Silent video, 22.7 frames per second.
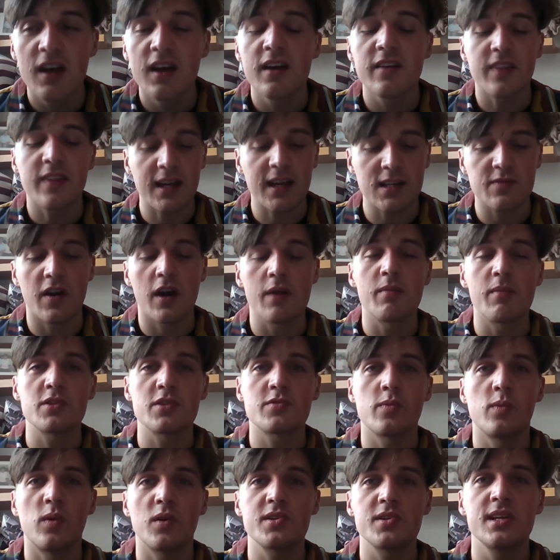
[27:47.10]
Thanks very much
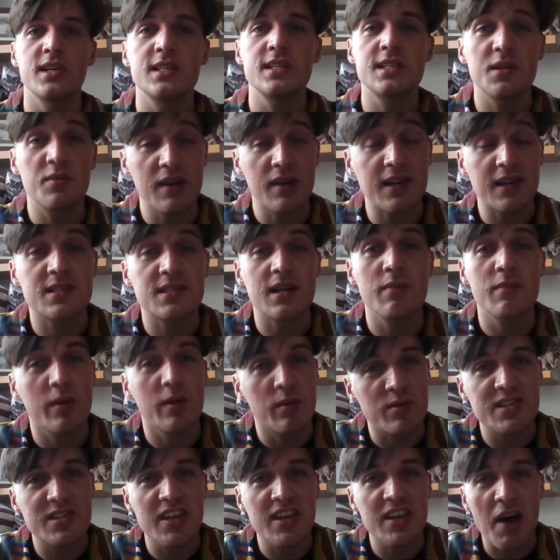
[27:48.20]
for watching. Until next time, we
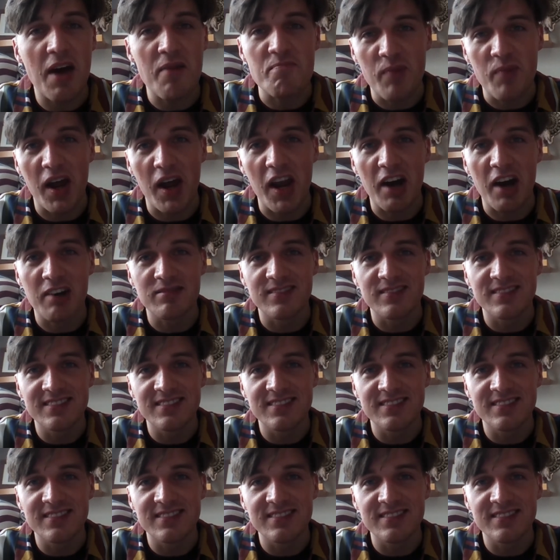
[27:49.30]
will see you then. Bye now.